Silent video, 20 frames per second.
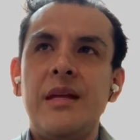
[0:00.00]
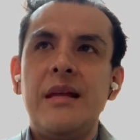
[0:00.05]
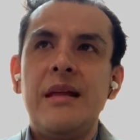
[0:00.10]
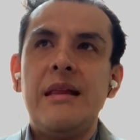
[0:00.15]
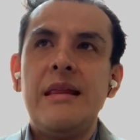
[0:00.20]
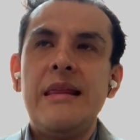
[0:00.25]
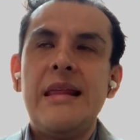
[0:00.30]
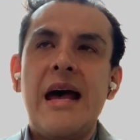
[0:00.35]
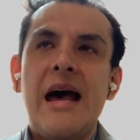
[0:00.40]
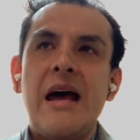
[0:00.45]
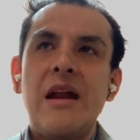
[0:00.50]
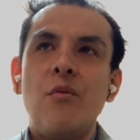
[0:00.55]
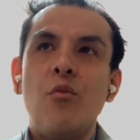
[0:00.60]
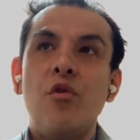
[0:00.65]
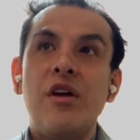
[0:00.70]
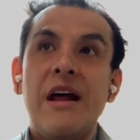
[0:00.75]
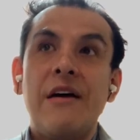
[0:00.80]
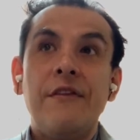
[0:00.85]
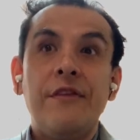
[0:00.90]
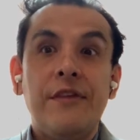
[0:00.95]
that
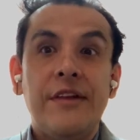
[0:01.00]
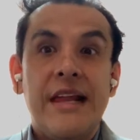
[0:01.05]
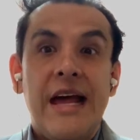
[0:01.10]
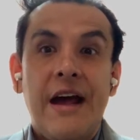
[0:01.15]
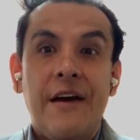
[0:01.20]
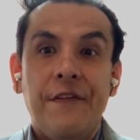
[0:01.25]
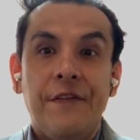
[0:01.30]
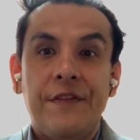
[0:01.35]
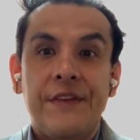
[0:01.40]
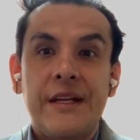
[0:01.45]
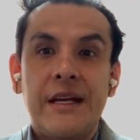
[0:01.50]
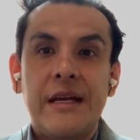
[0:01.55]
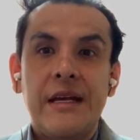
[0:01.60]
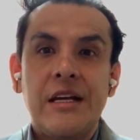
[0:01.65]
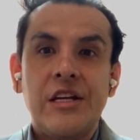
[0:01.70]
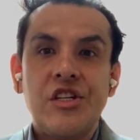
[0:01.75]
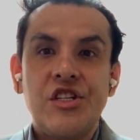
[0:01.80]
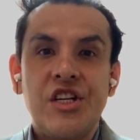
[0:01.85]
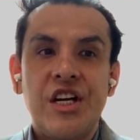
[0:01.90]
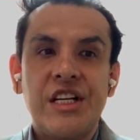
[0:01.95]
would have left,
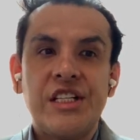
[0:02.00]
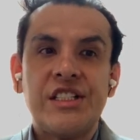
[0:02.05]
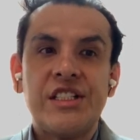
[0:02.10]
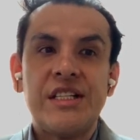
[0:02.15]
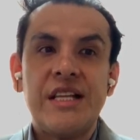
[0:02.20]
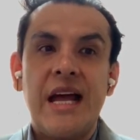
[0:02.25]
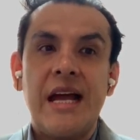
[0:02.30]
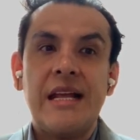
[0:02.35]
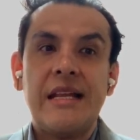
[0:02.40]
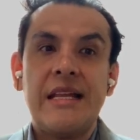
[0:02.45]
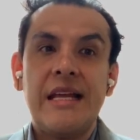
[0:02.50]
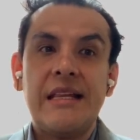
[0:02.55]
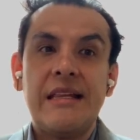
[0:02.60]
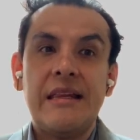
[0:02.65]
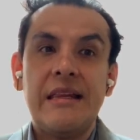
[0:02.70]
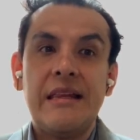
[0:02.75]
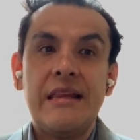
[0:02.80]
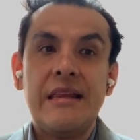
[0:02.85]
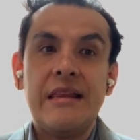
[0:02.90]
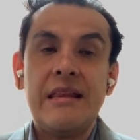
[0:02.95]
just like the
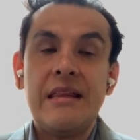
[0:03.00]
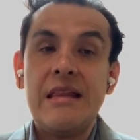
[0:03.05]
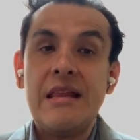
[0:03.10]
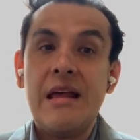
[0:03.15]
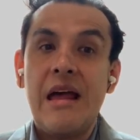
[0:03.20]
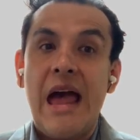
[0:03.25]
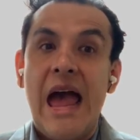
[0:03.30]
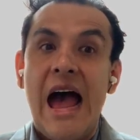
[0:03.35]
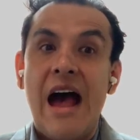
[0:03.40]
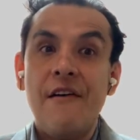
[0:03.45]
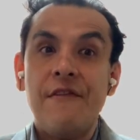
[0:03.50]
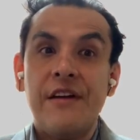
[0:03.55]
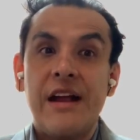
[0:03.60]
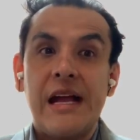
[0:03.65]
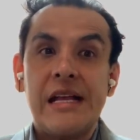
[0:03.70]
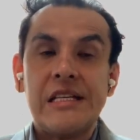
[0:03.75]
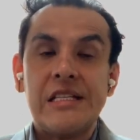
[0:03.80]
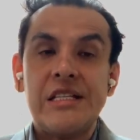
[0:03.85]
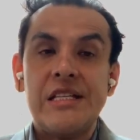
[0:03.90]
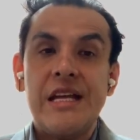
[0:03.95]

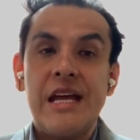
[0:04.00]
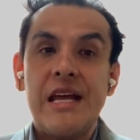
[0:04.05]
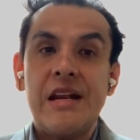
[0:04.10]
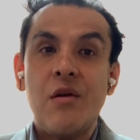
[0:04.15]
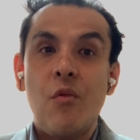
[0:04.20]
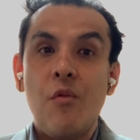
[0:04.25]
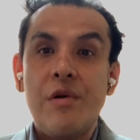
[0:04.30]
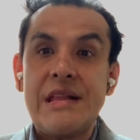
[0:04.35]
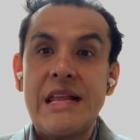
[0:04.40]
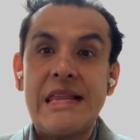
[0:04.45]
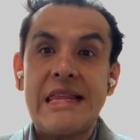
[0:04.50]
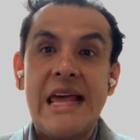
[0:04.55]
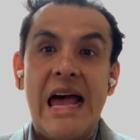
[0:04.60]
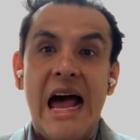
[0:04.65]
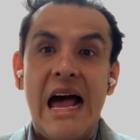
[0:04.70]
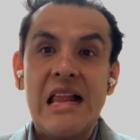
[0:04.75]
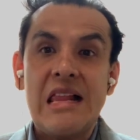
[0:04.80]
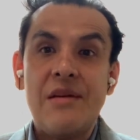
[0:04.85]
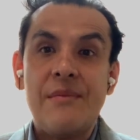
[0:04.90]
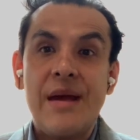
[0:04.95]
Afghans did when the
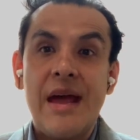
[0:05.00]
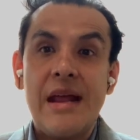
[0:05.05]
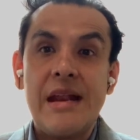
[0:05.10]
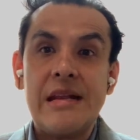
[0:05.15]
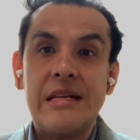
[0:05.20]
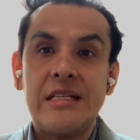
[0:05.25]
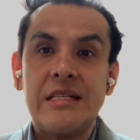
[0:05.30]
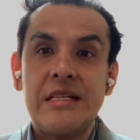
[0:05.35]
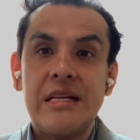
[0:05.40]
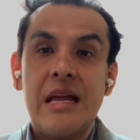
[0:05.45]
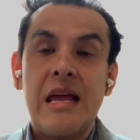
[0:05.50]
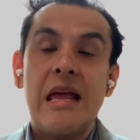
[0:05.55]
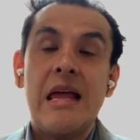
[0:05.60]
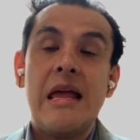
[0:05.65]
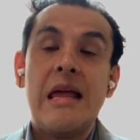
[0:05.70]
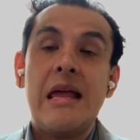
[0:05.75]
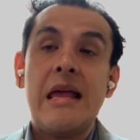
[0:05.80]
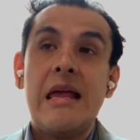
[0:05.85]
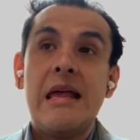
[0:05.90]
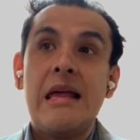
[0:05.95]
Taliban
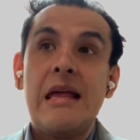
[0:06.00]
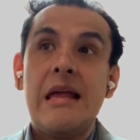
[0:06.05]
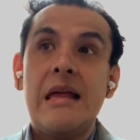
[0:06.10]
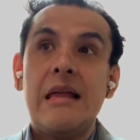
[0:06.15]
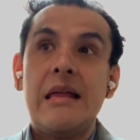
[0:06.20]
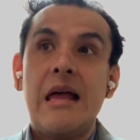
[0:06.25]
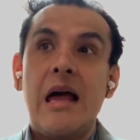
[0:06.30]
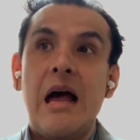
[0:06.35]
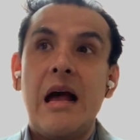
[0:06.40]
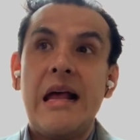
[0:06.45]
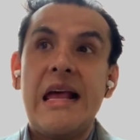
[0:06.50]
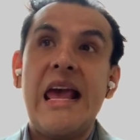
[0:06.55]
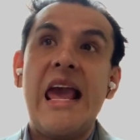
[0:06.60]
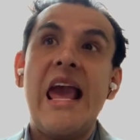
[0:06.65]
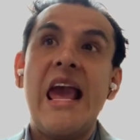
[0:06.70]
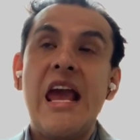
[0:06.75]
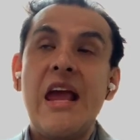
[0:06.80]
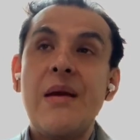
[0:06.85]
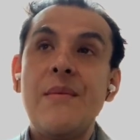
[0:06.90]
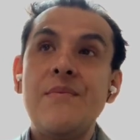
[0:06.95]

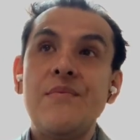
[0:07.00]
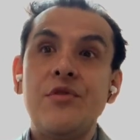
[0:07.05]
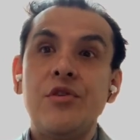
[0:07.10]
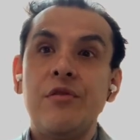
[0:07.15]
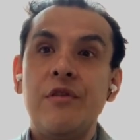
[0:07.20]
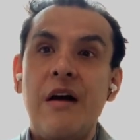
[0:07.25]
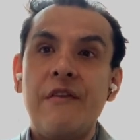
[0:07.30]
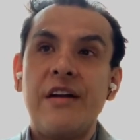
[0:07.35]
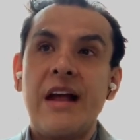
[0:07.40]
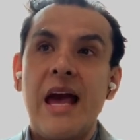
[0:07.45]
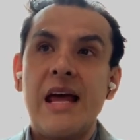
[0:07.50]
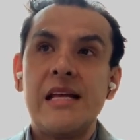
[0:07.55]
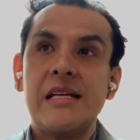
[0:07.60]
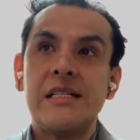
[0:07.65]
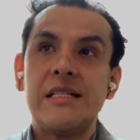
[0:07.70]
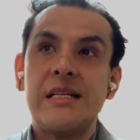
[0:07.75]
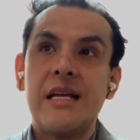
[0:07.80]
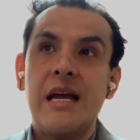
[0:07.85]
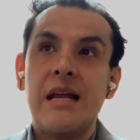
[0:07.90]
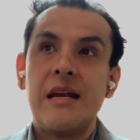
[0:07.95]
came to
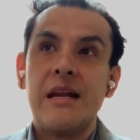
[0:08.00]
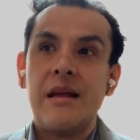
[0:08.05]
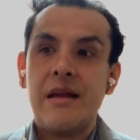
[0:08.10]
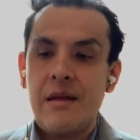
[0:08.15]
Afghanistan?